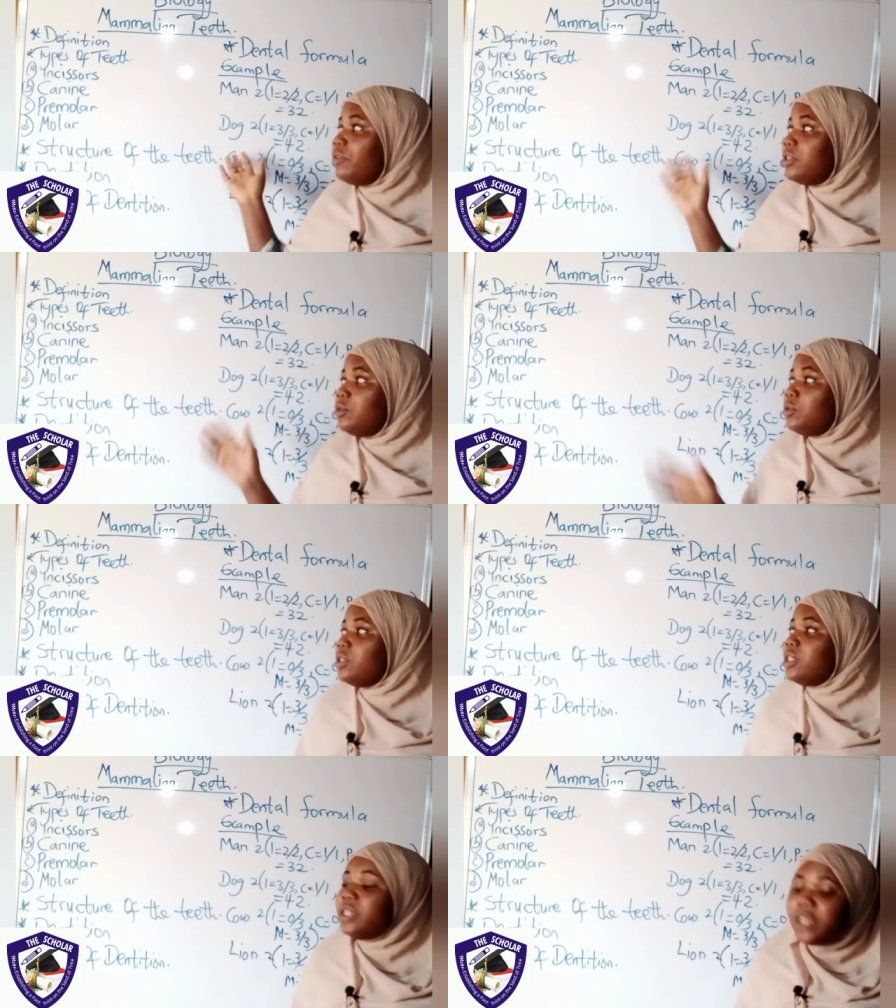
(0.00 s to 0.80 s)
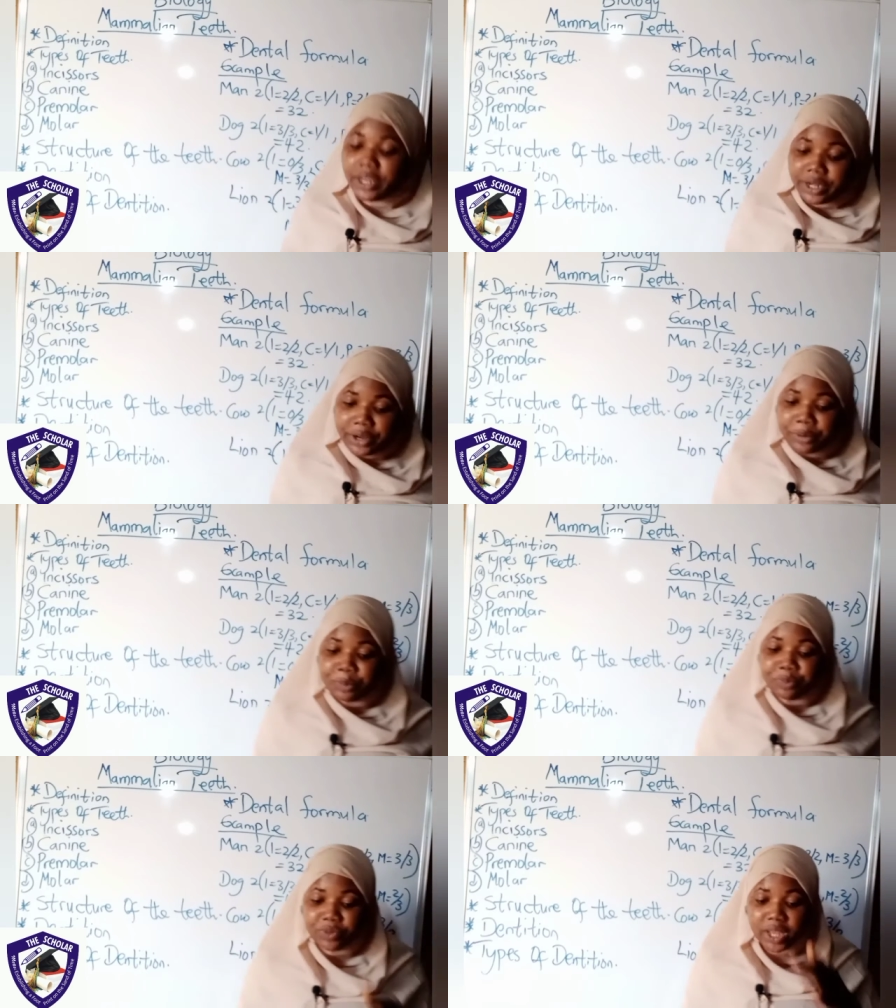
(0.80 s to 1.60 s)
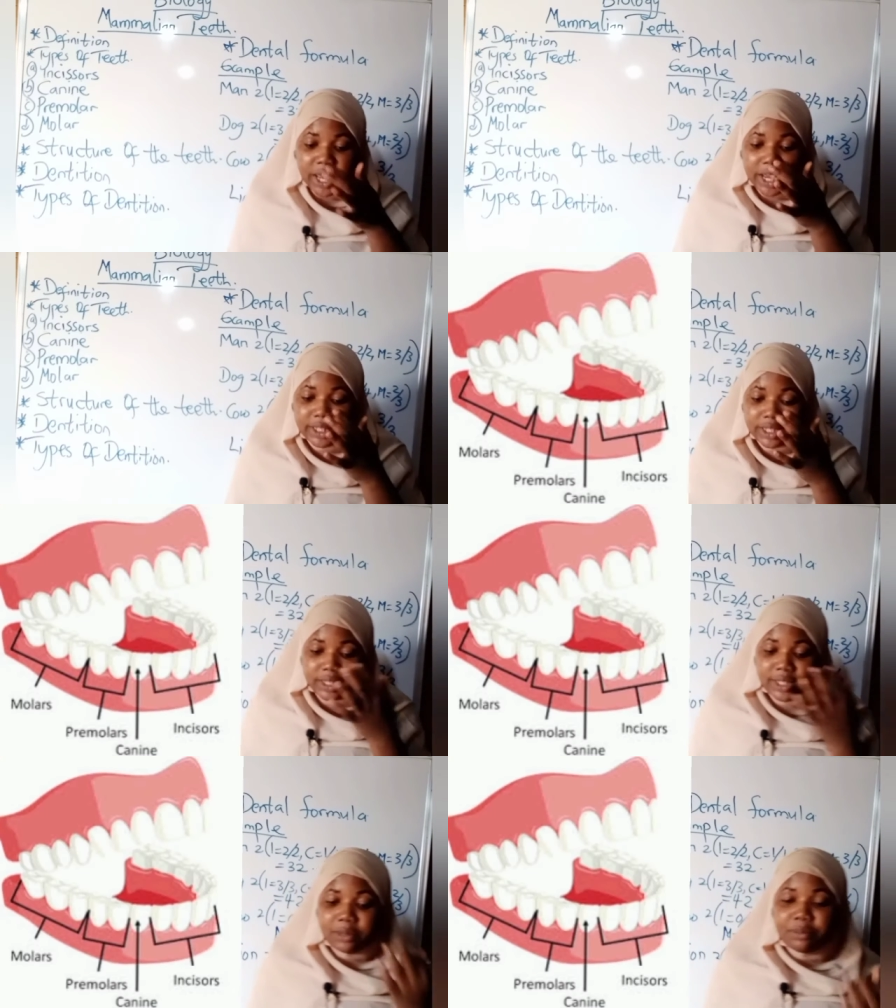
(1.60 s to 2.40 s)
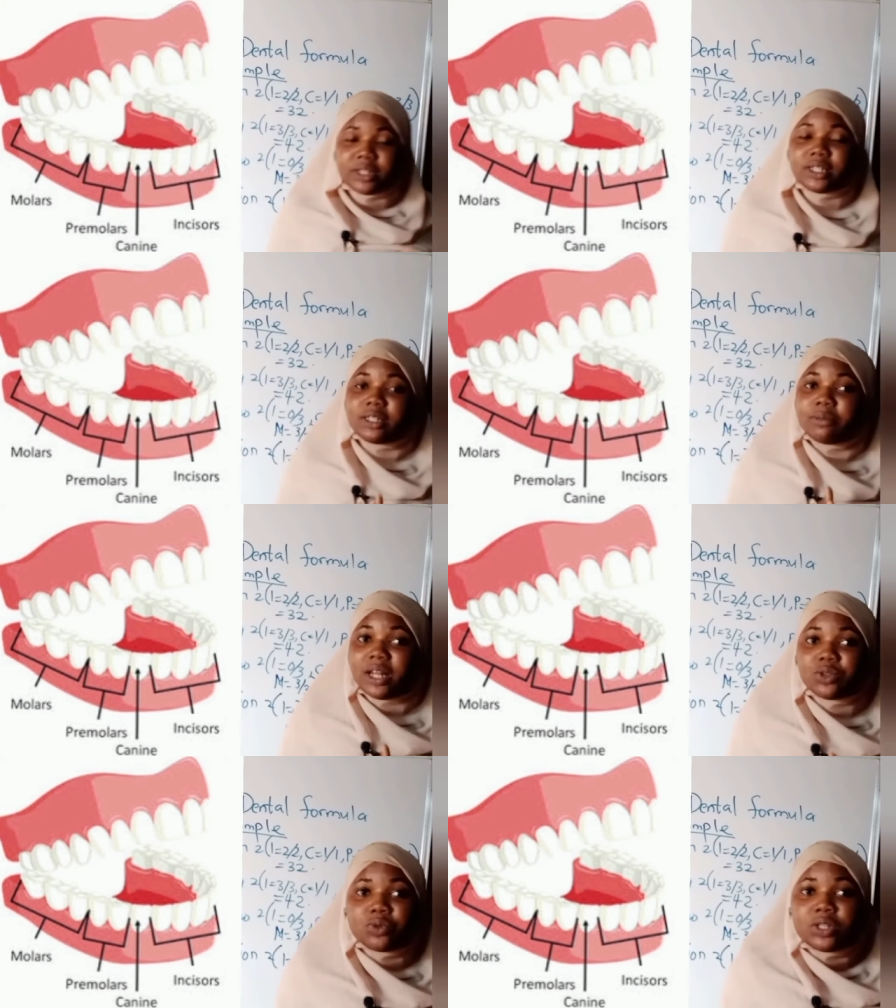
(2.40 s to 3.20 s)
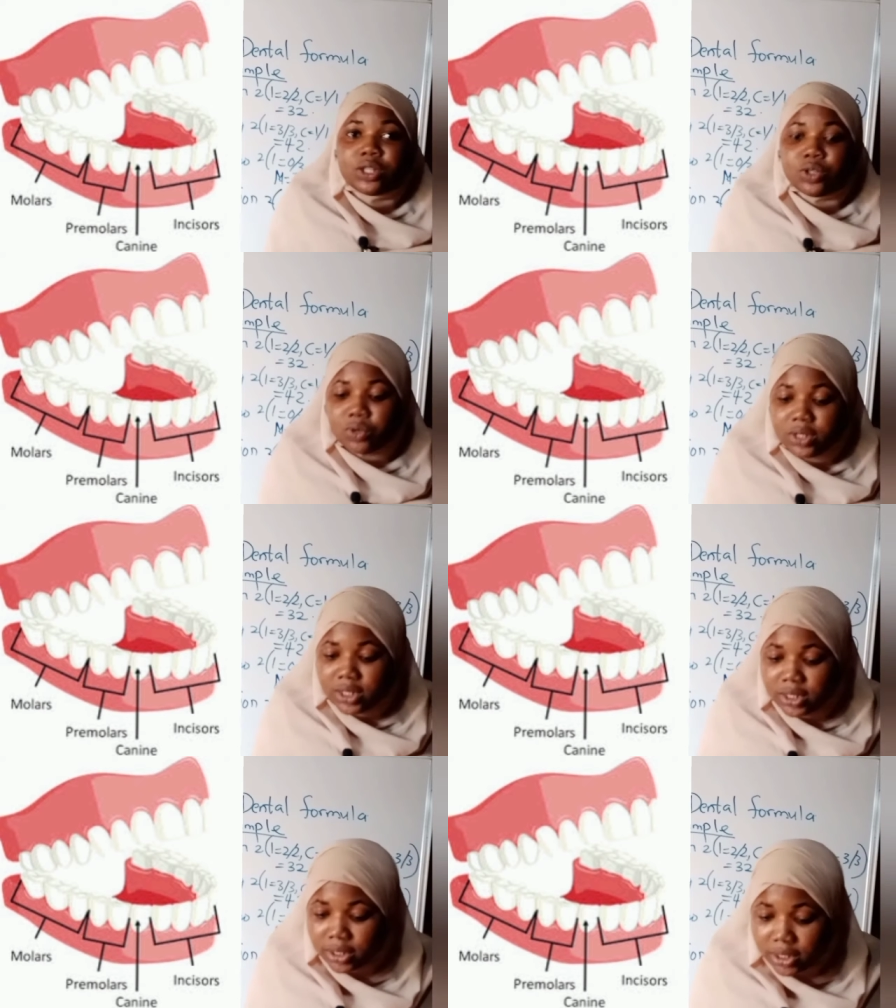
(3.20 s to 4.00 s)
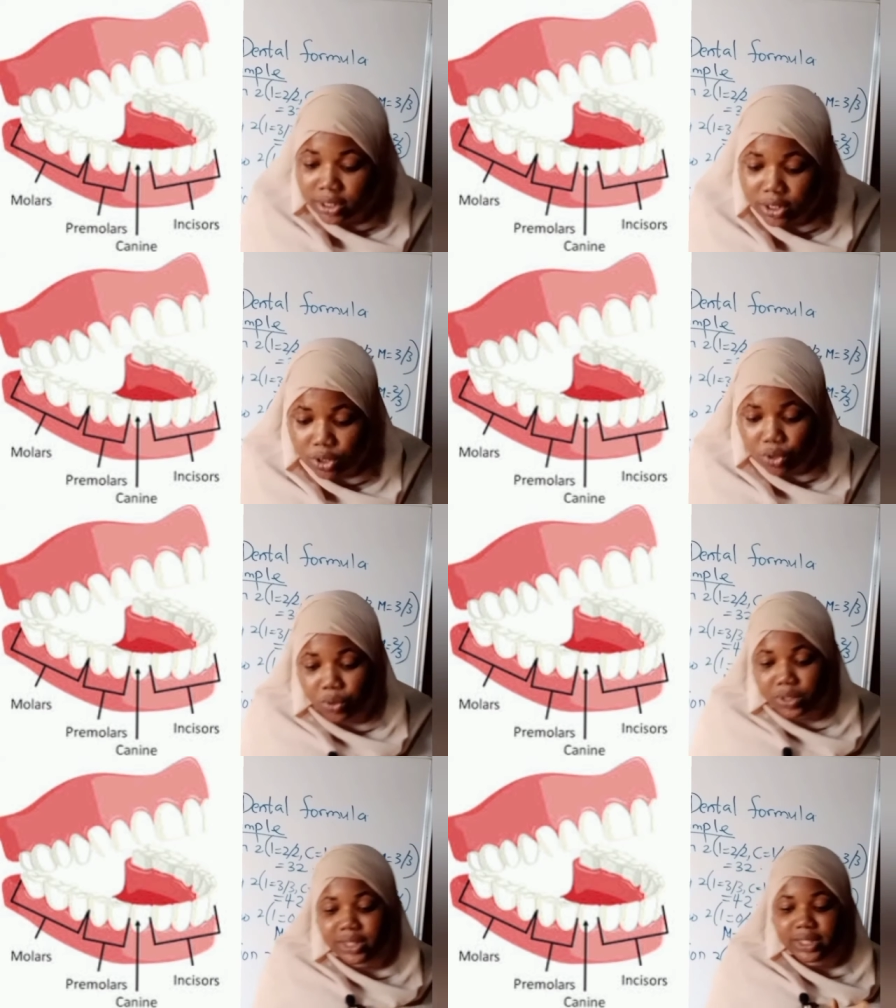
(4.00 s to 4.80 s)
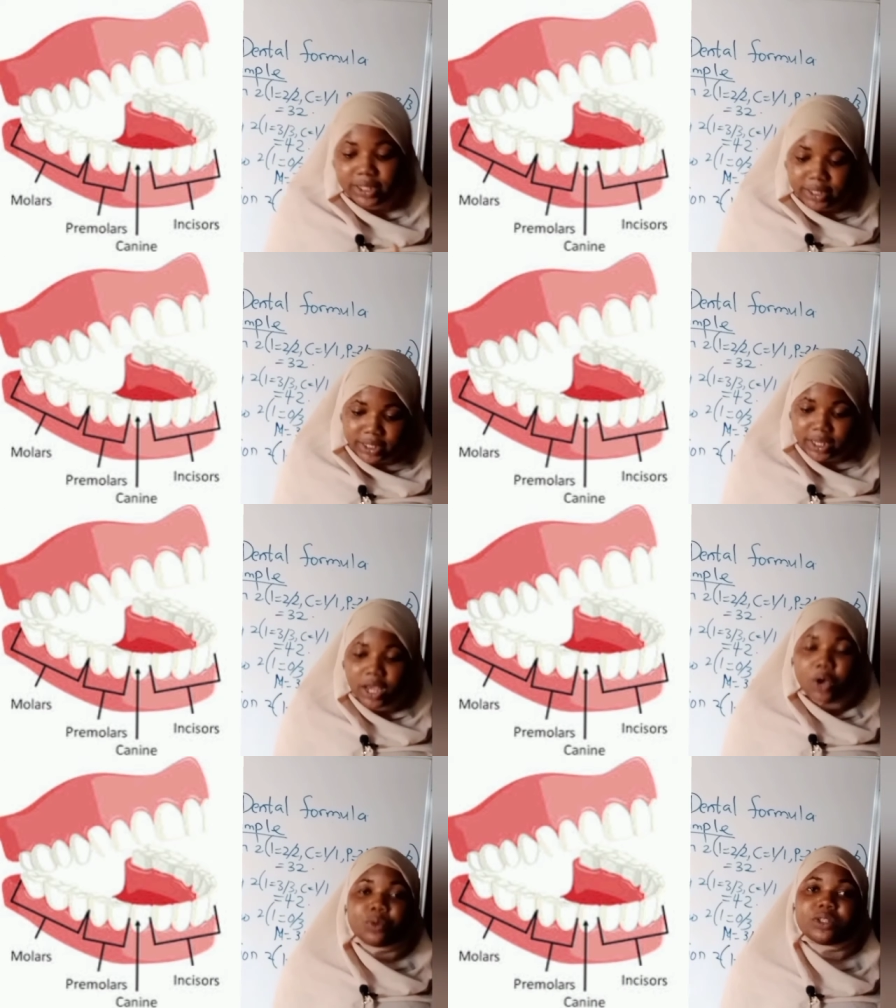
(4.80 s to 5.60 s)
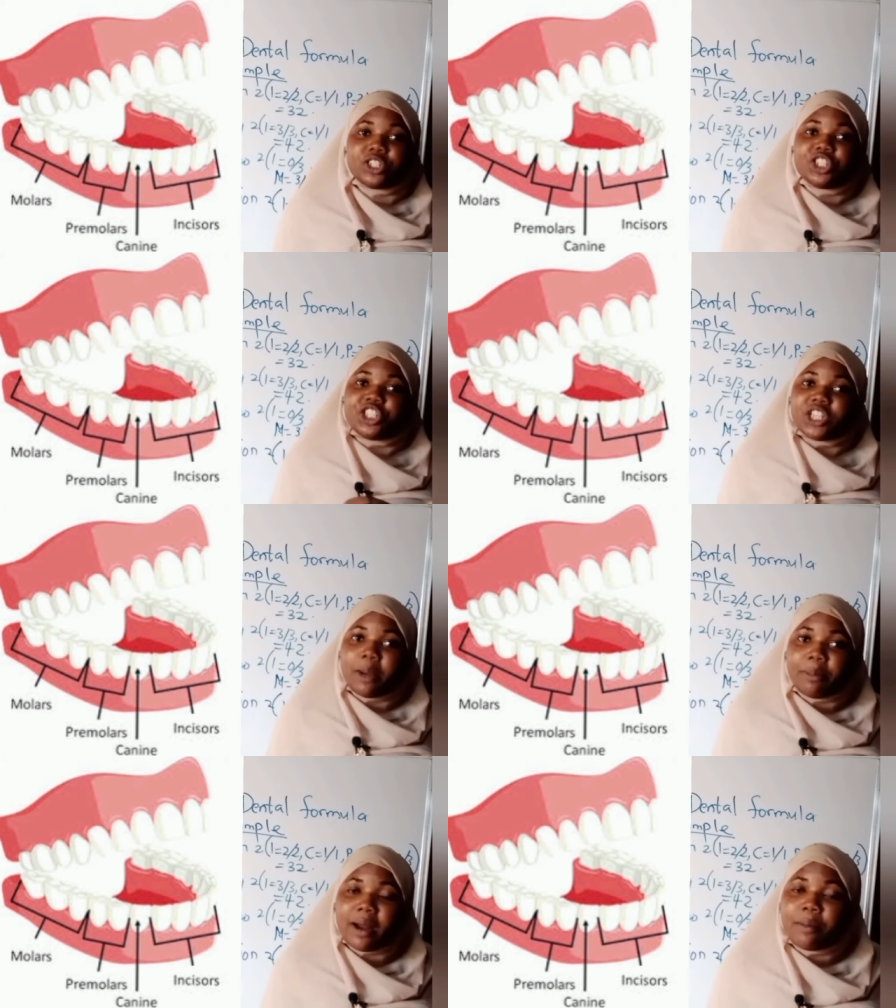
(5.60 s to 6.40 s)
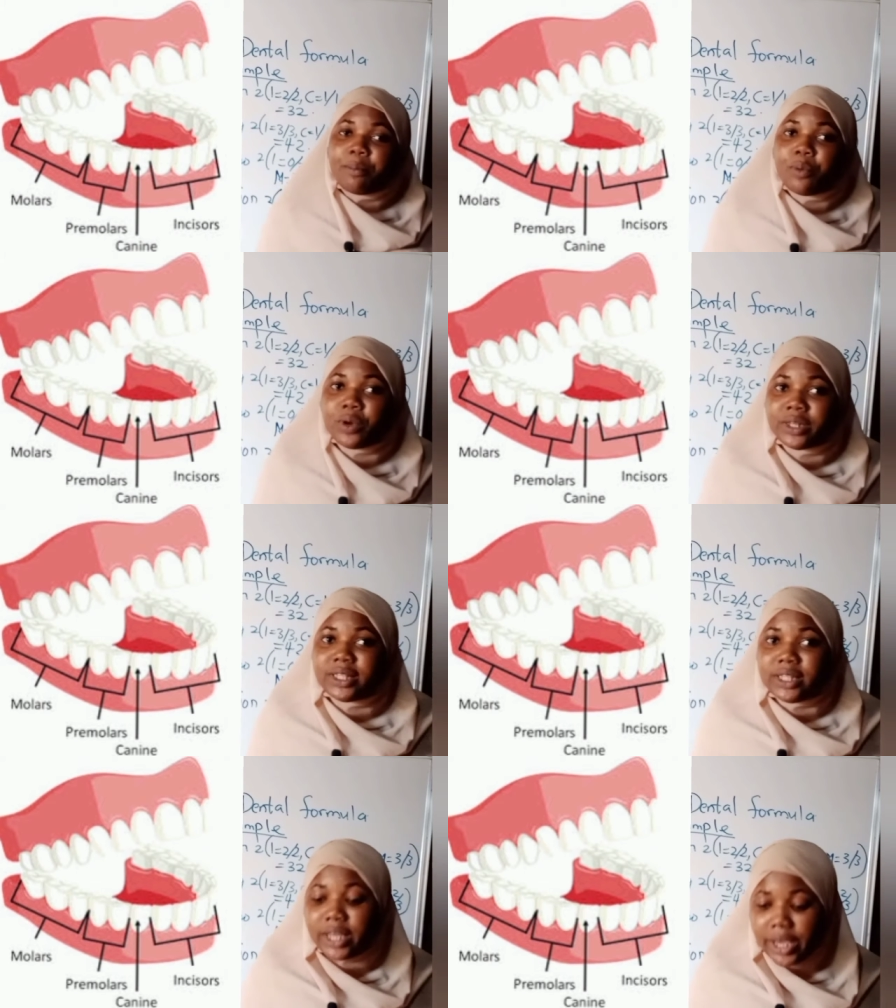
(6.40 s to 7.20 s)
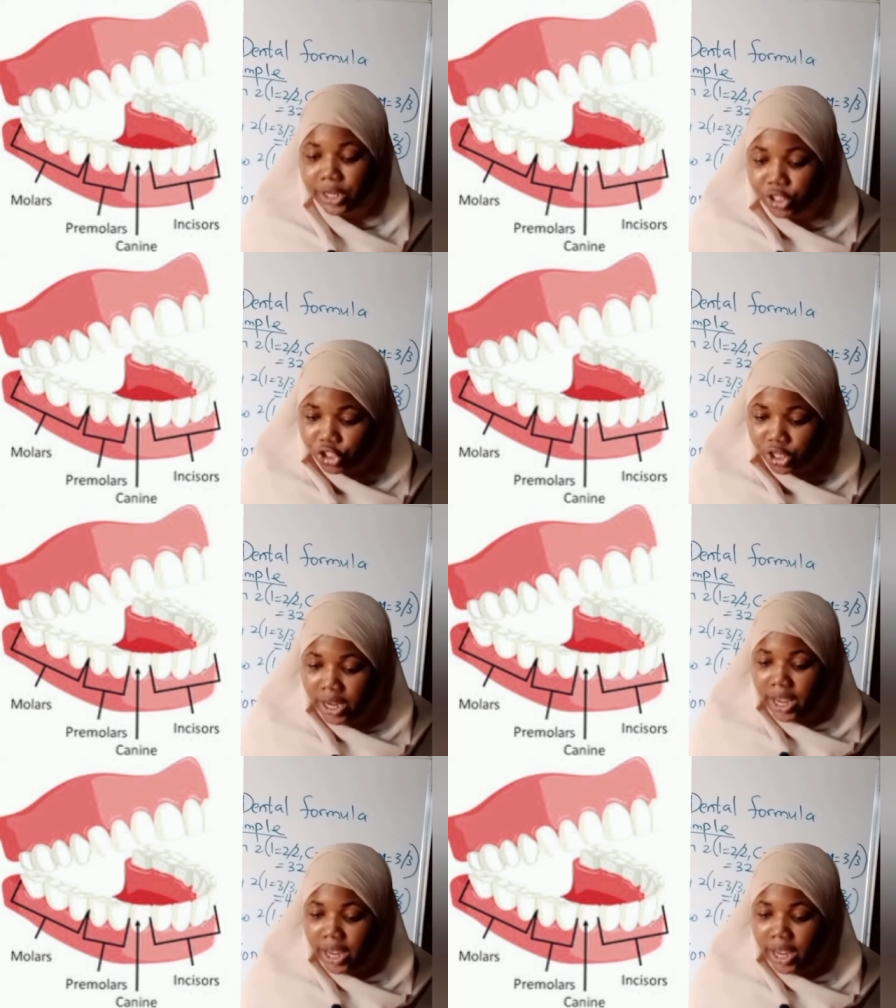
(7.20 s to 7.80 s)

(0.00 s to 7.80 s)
of teeth, which is the canine, it is similar to incisors teeth with a sharp and pointy edge,